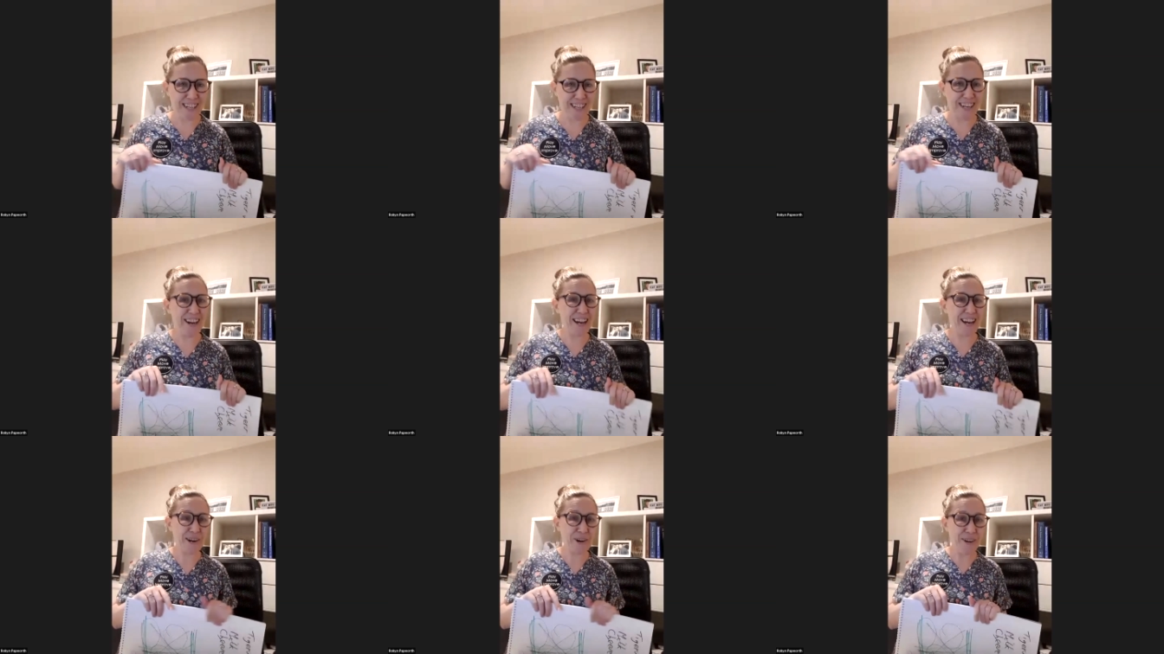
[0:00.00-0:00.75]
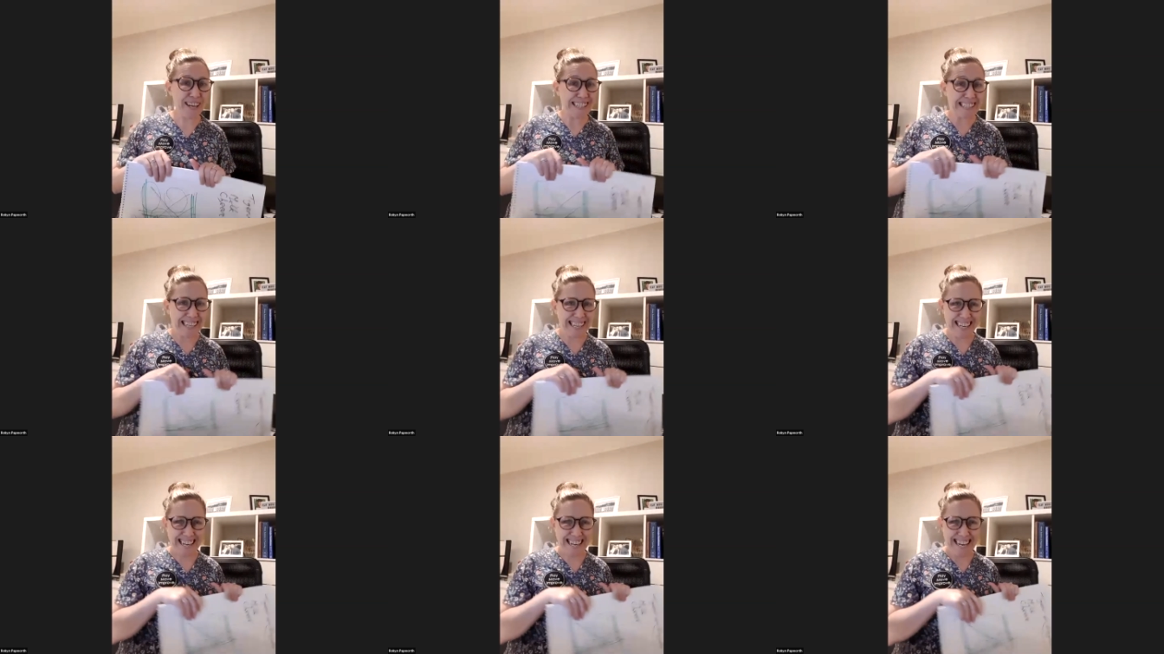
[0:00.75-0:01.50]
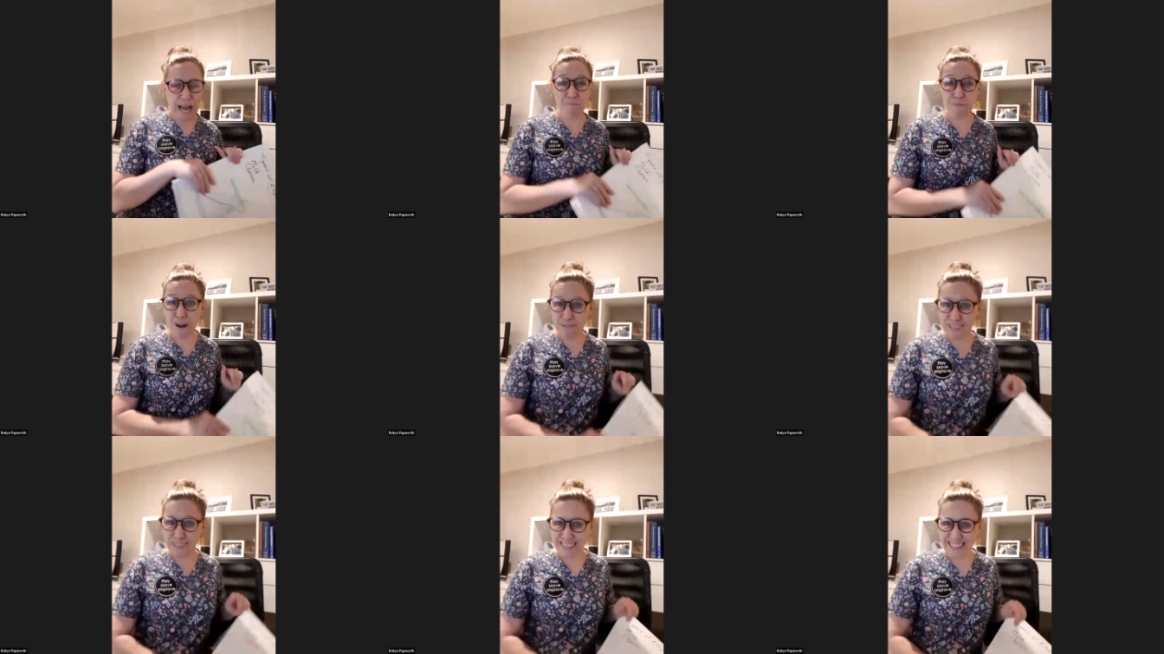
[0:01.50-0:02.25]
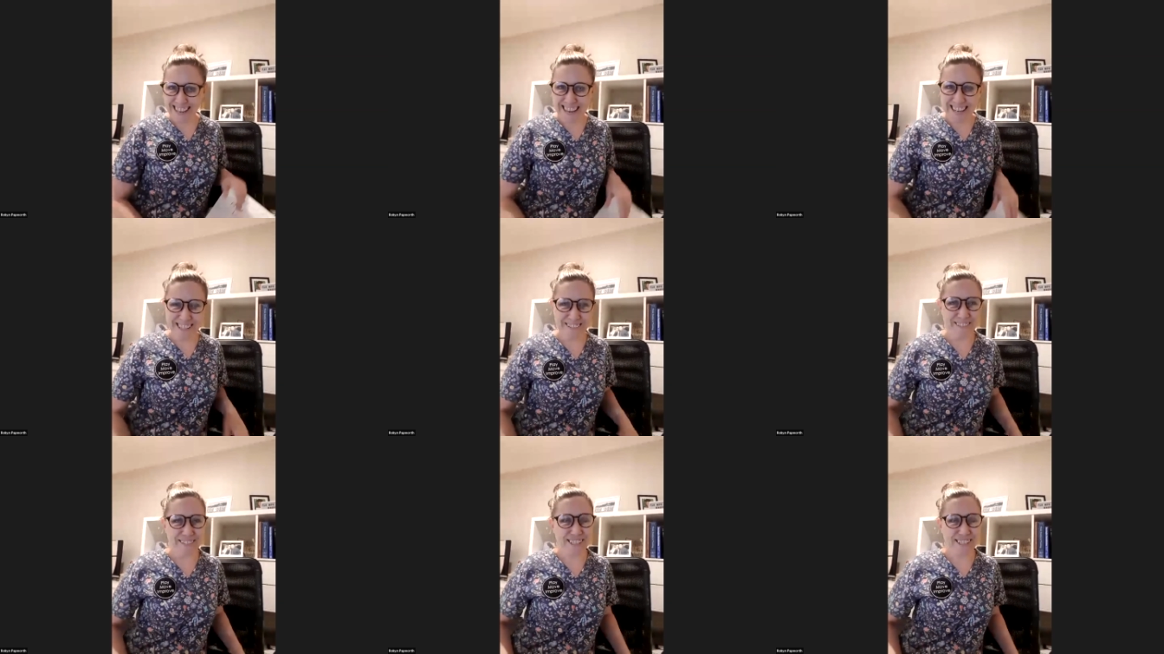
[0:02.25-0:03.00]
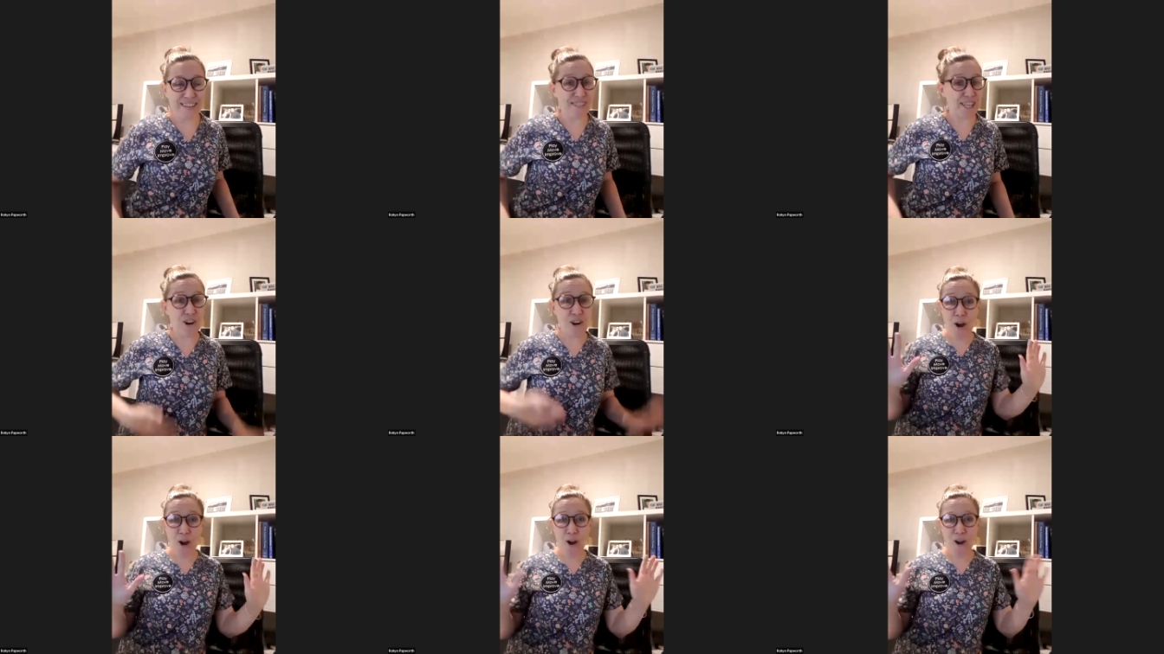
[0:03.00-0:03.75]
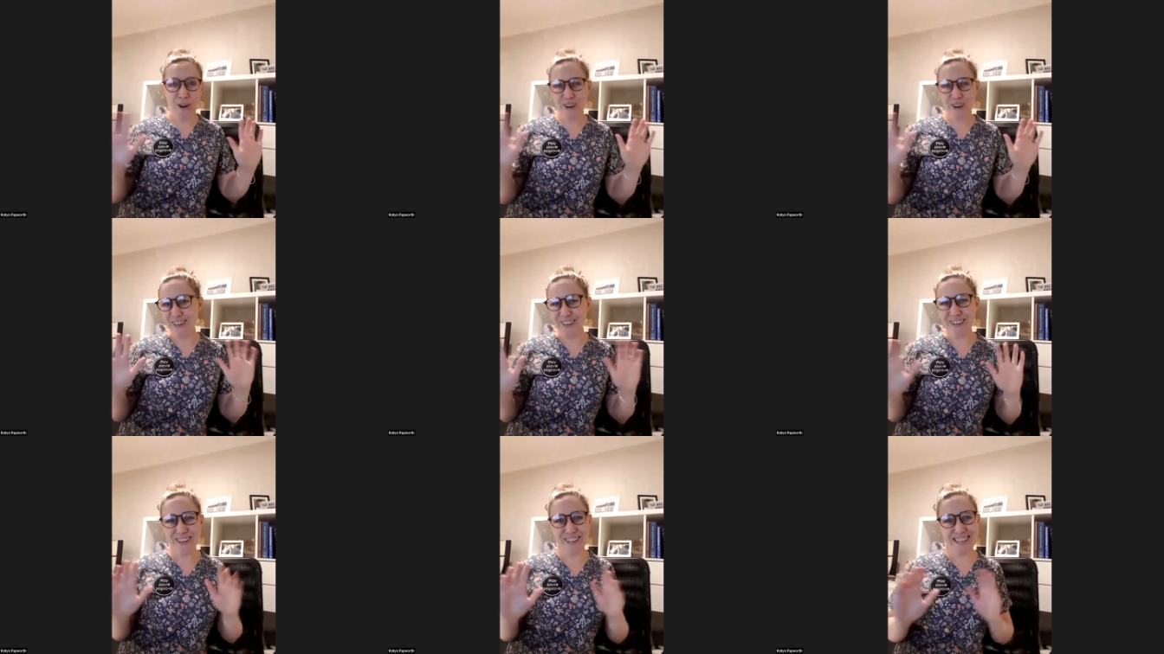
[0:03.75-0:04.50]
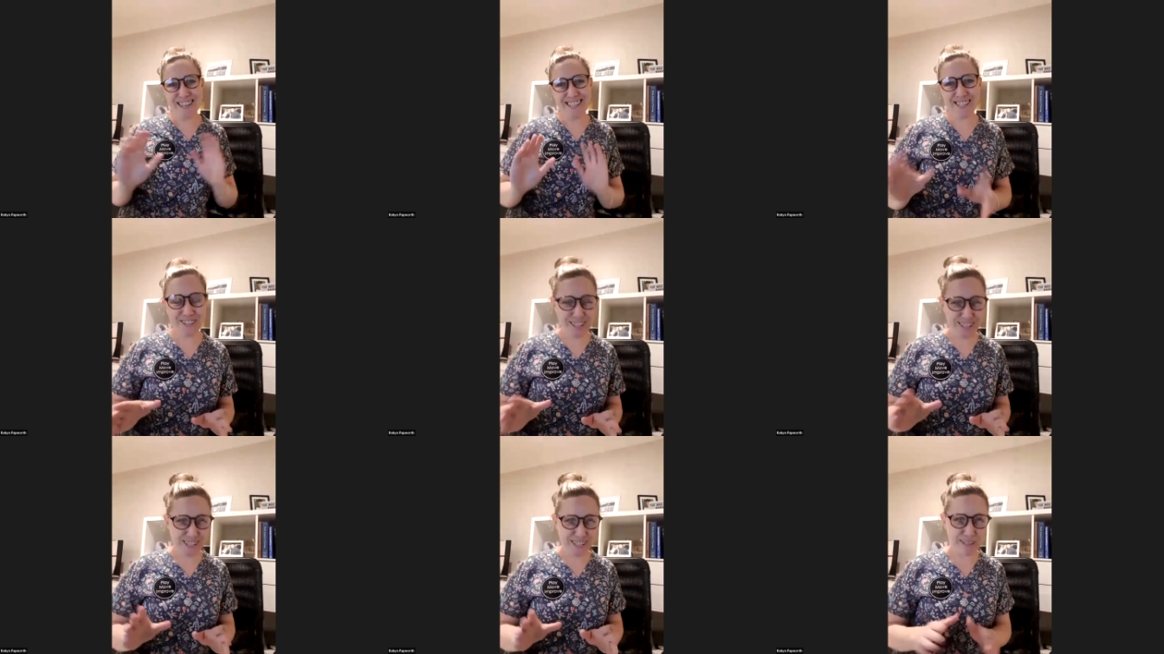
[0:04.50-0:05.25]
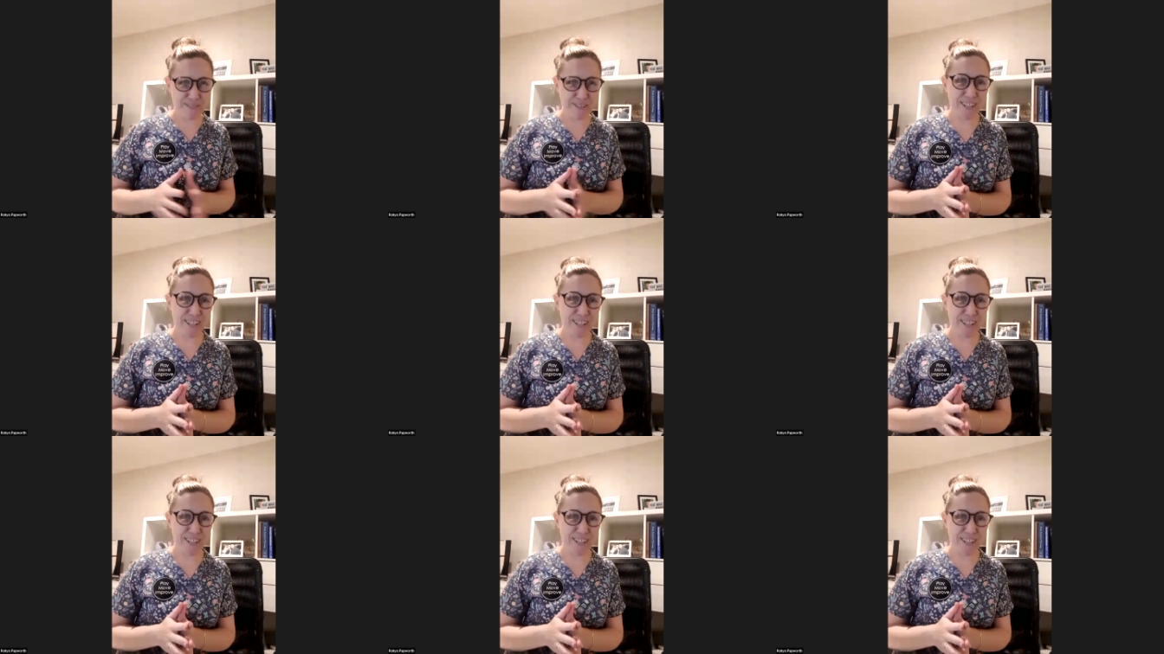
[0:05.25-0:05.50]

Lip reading: And I quickly, abruptly interrupted him and said, no, that is not a scribble.